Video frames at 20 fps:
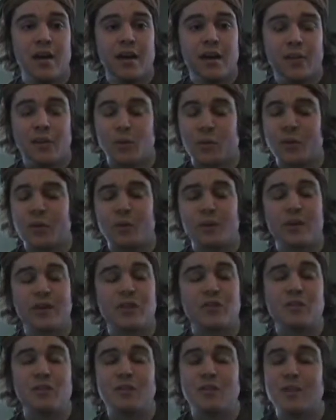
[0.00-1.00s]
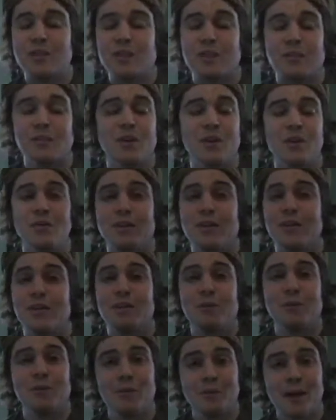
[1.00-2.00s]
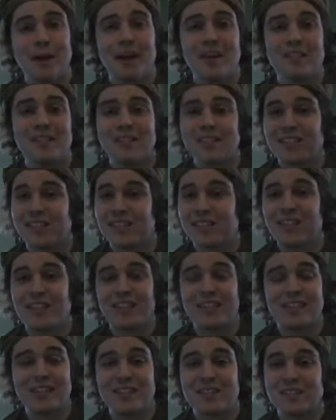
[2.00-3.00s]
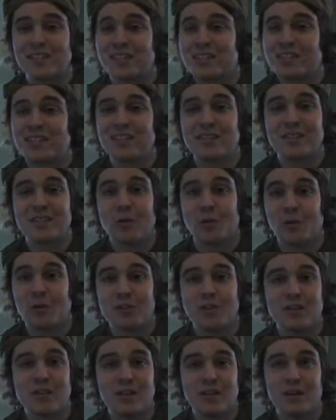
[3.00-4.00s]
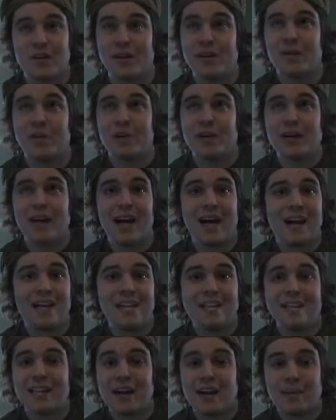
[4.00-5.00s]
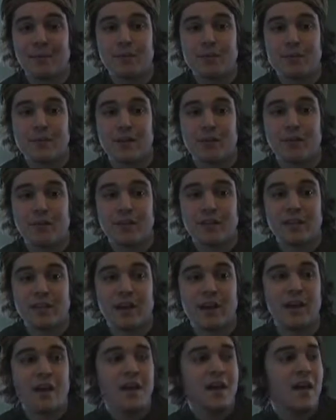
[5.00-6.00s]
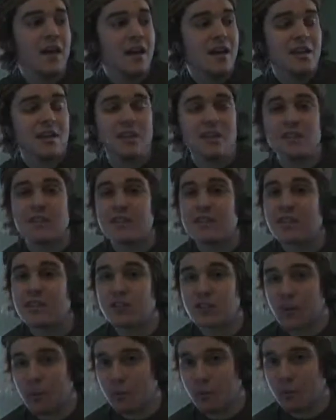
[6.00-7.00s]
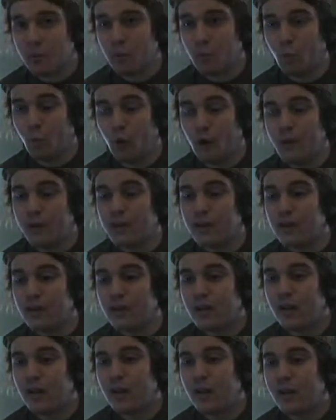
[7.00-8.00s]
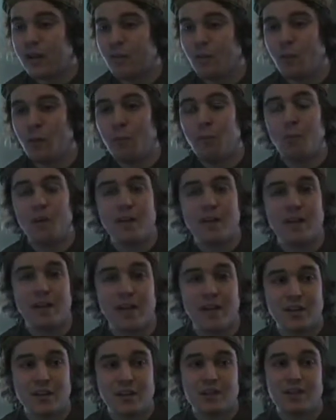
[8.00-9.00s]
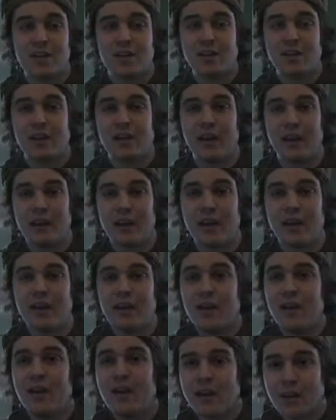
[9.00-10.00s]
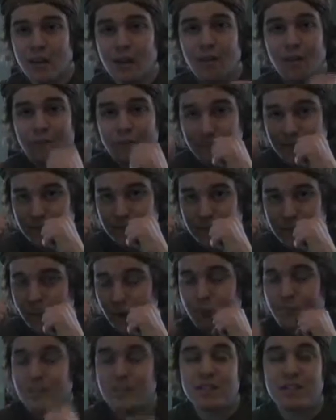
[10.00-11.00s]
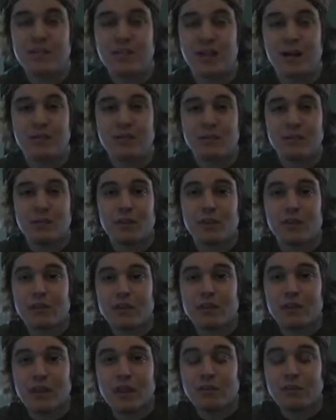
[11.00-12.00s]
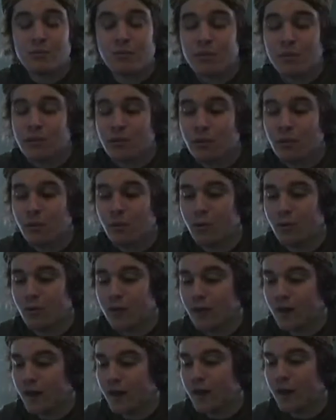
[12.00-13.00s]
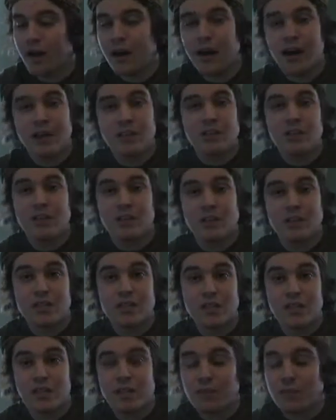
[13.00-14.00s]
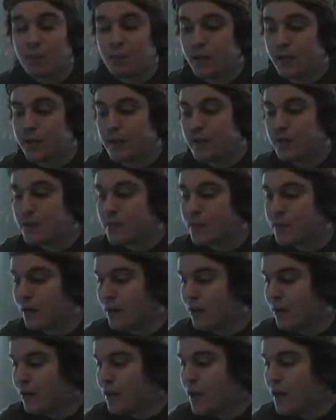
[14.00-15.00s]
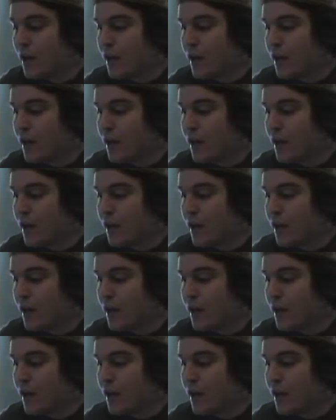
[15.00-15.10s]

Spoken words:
In Lord of the Rings, you see him, you know, killing Mumax and killing like 6 orcs or Uruk-hai at a time and stuff like that. In this, he had trouble with one. At one point, he actually had to, like, you know, go fisticuffs with it. So that was pretty cool. Actually, even seeing him bleed. So